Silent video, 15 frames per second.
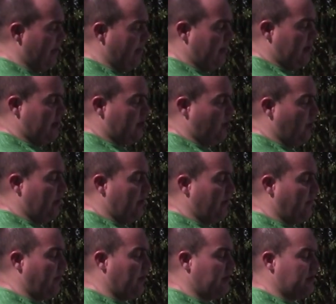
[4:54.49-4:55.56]
I'm going to square the
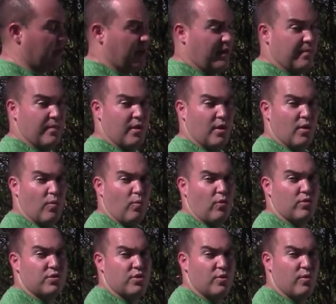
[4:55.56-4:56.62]
first term. Well,
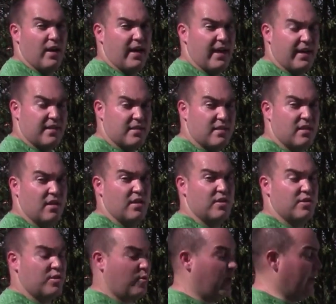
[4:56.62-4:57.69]
2x
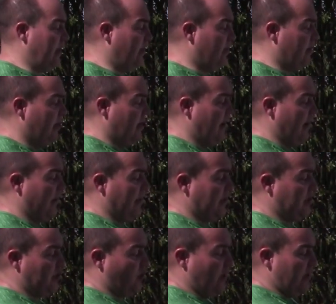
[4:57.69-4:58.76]
squared, I've got to
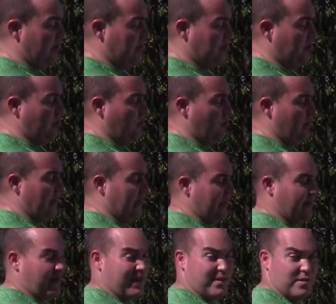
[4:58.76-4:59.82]
square the 2 and
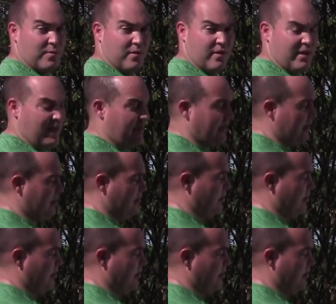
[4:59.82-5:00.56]
I've got to square the x.